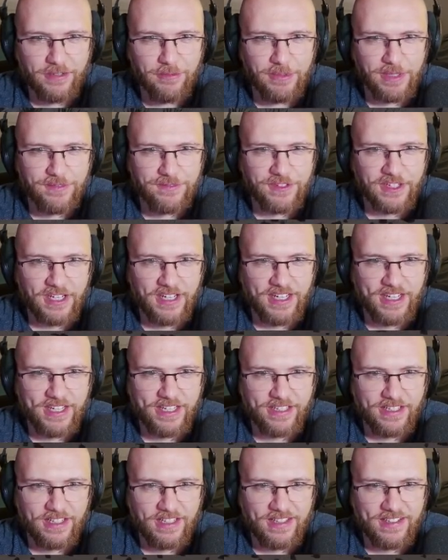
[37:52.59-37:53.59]
We've
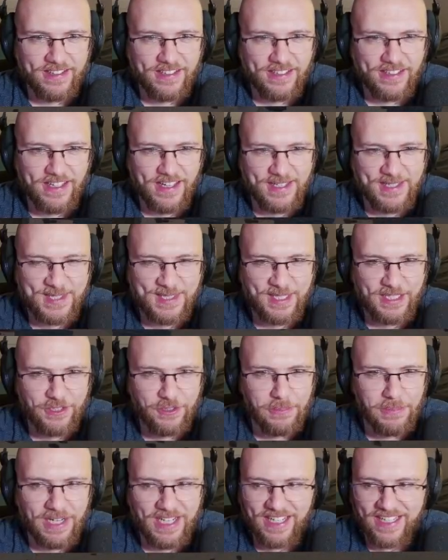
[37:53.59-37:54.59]
got a
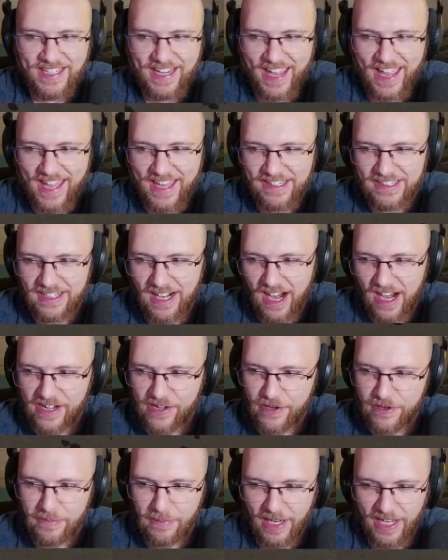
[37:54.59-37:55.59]
steel mine and an
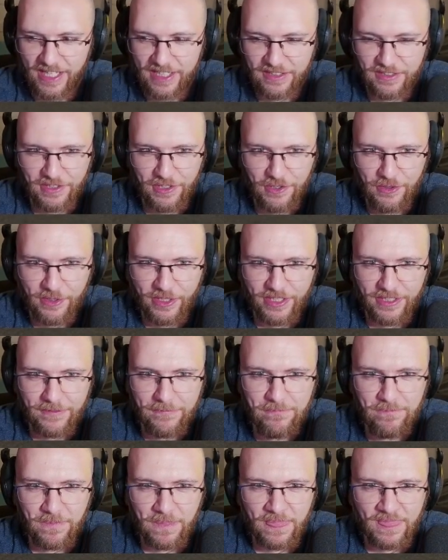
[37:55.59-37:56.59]
iron mine going.